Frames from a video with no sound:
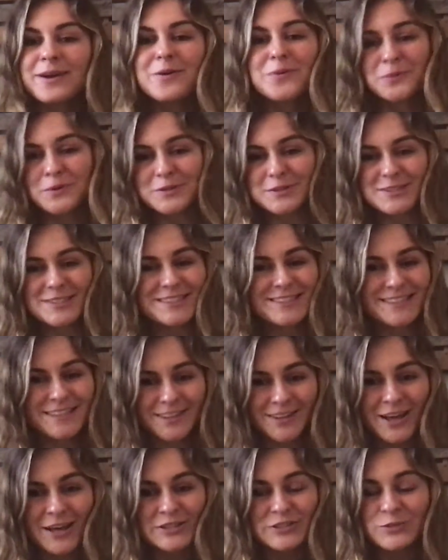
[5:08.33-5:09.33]
which the
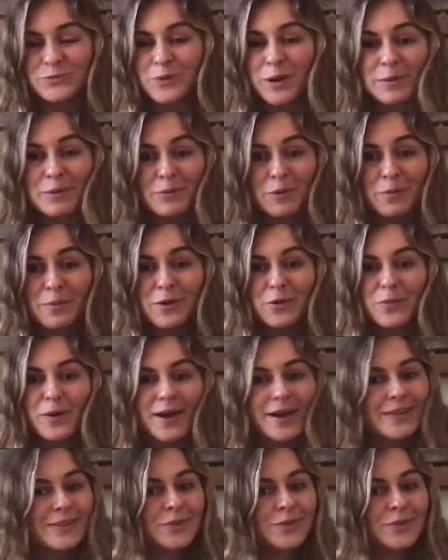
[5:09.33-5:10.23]
classroom probably won't be quiet,